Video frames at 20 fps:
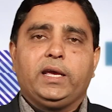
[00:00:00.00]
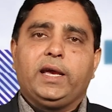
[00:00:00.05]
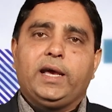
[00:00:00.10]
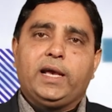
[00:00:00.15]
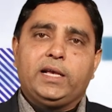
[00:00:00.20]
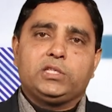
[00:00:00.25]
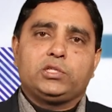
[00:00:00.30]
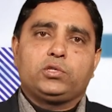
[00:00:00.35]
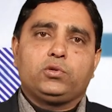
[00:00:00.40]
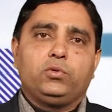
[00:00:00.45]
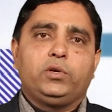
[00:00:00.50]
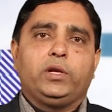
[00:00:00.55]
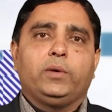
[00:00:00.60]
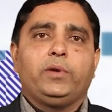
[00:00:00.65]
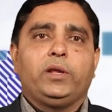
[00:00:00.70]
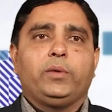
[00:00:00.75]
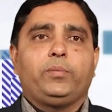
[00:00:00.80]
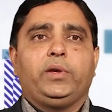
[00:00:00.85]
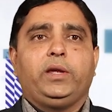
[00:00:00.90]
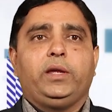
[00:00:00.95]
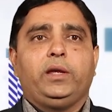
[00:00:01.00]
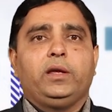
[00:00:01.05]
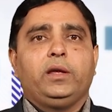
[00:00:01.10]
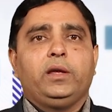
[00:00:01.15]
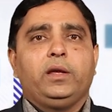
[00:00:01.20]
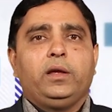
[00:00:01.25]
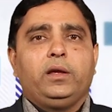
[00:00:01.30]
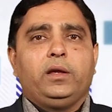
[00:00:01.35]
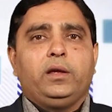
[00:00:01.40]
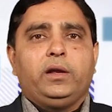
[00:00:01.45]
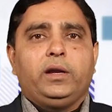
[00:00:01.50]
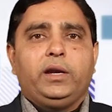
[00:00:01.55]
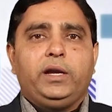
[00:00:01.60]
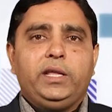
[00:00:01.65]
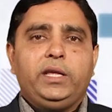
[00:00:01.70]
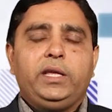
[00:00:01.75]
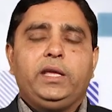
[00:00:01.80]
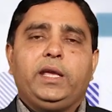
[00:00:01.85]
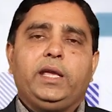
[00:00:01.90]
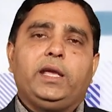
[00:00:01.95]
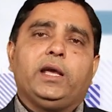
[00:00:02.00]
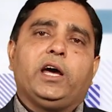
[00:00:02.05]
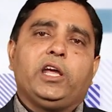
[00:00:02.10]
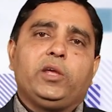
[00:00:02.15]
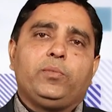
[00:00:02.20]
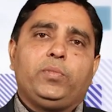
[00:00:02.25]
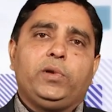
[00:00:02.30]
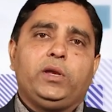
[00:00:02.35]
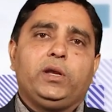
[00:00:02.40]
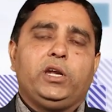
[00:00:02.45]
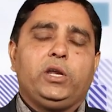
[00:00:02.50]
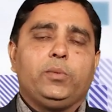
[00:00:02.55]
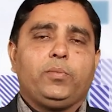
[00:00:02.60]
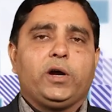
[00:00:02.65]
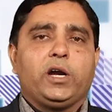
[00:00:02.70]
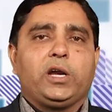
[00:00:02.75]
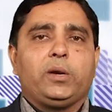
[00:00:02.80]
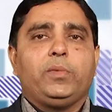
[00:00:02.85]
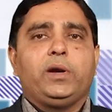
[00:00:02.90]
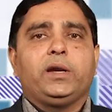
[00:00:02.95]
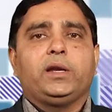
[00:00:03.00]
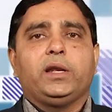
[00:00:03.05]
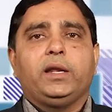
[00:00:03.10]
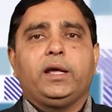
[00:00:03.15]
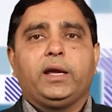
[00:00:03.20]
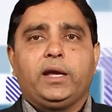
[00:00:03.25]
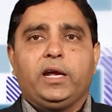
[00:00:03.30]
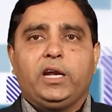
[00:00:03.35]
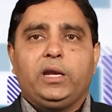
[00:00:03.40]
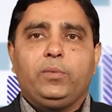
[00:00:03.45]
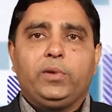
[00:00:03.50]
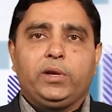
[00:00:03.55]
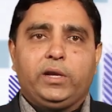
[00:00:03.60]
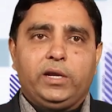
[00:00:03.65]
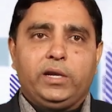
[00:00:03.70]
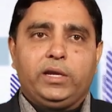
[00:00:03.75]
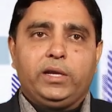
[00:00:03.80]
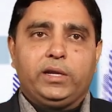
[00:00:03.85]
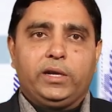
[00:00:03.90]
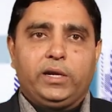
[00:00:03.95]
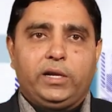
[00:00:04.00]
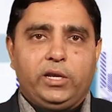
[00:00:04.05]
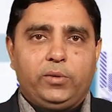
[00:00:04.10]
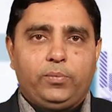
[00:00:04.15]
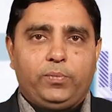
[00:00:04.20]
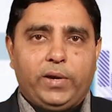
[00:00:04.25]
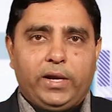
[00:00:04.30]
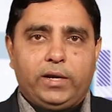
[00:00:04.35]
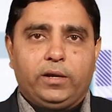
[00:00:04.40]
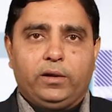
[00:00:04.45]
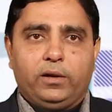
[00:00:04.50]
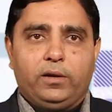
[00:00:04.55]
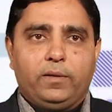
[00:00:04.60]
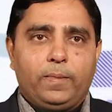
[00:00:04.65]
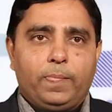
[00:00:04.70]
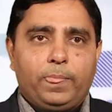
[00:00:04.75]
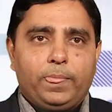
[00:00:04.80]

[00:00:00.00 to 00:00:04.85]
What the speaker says: has to develop a DAIP, Departmental Academic Integrity Panel.